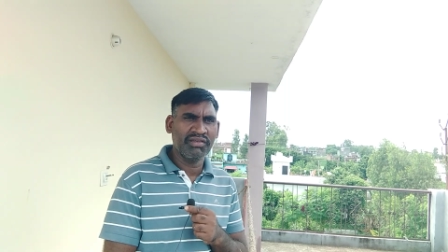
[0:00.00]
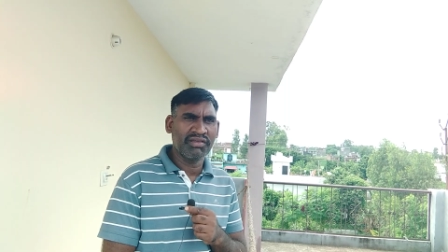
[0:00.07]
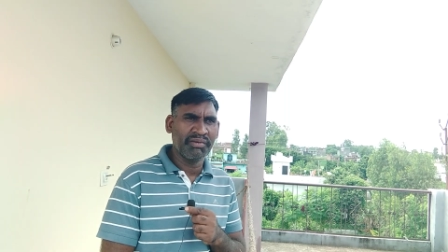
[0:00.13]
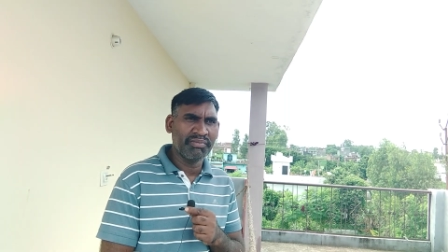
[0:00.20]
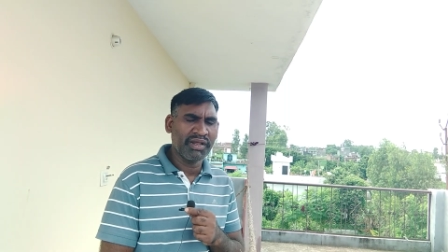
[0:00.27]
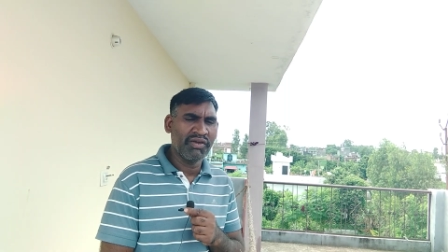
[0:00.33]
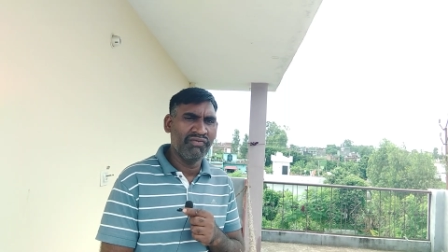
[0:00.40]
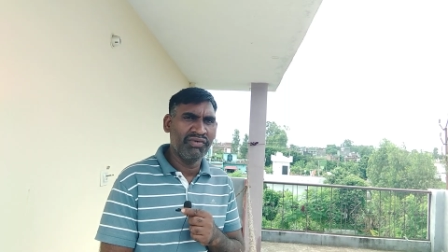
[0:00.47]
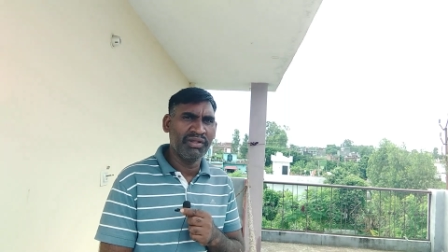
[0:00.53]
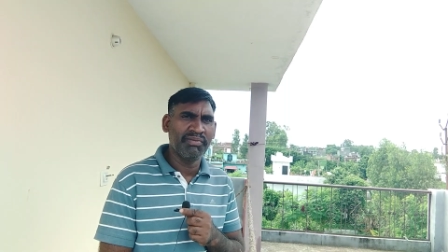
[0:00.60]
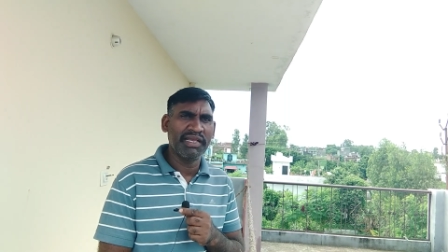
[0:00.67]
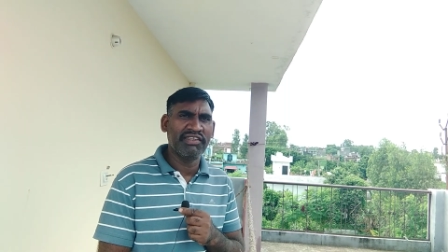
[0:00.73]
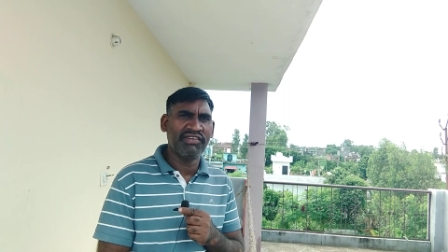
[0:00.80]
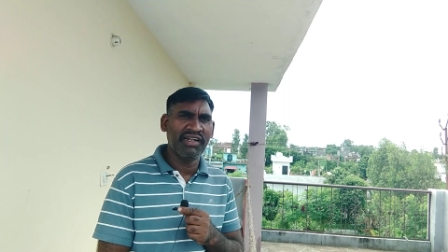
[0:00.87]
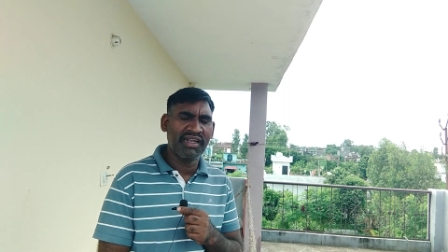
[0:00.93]
some time with
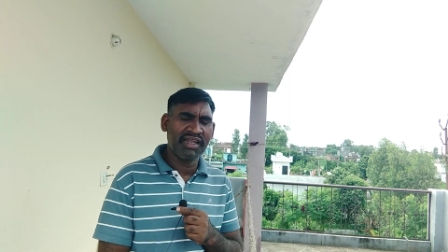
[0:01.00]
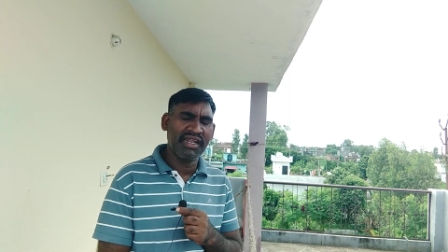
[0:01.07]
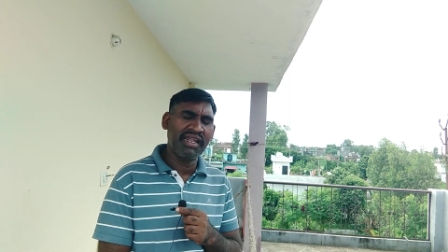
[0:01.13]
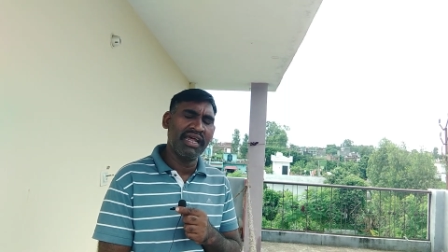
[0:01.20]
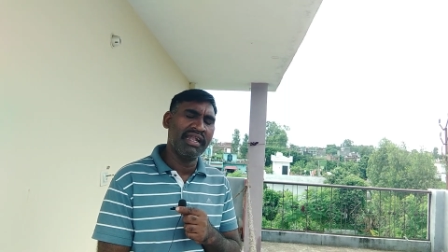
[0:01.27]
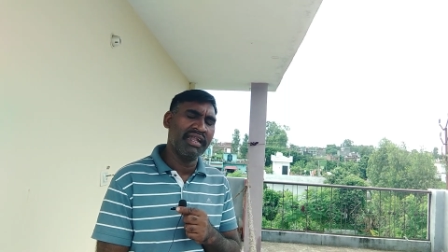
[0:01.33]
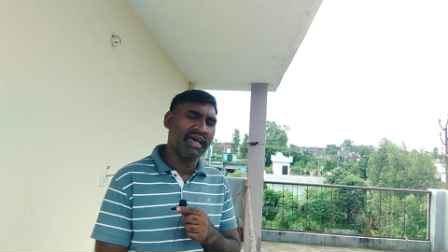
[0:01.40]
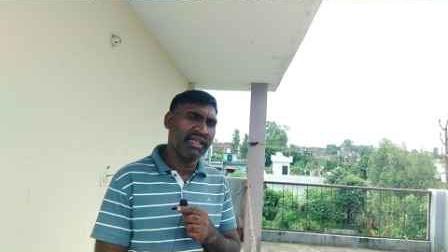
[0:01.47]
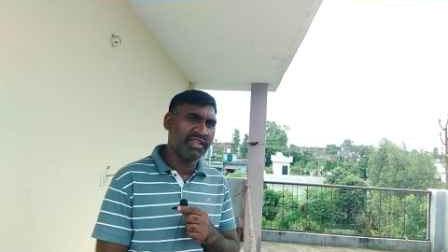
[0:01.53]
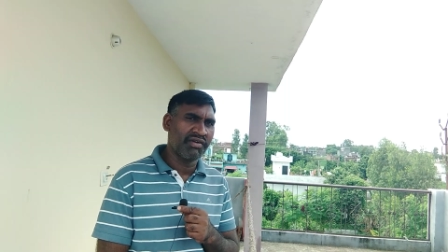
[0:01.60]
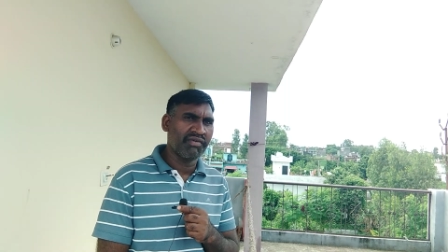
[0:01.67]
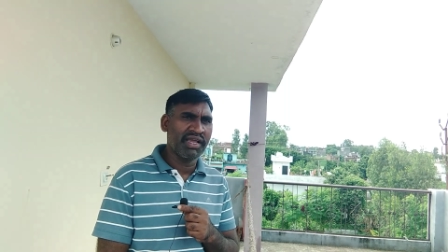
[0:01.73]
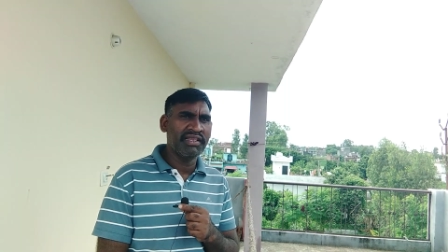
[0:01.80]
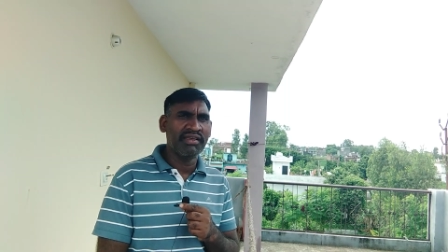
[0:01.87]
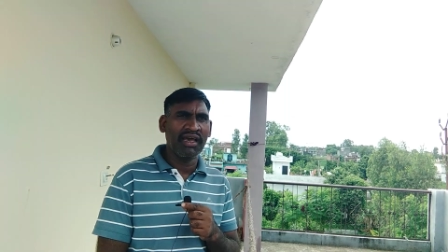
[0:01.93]
my children and
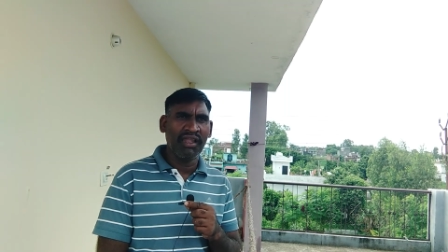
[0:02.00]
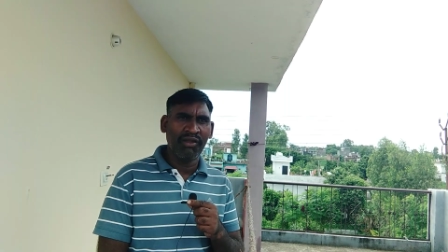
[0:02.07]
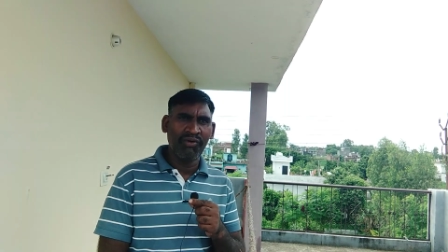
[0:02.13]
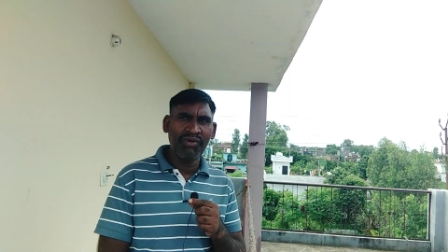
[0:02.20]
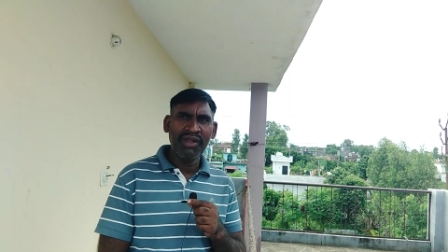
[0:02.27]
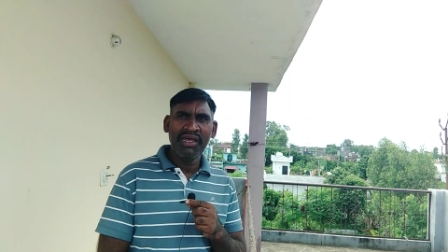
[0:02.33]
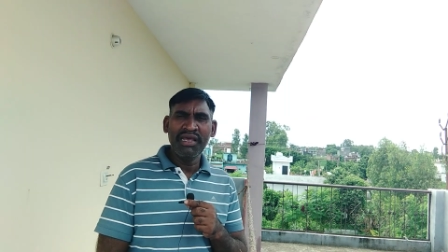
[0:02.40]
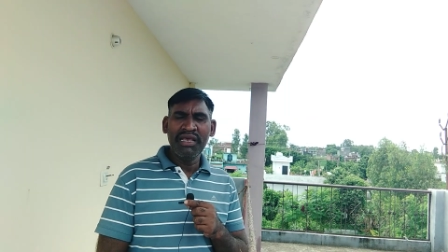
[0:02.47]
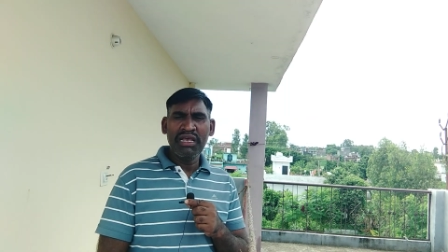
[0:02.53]
otherwise alone.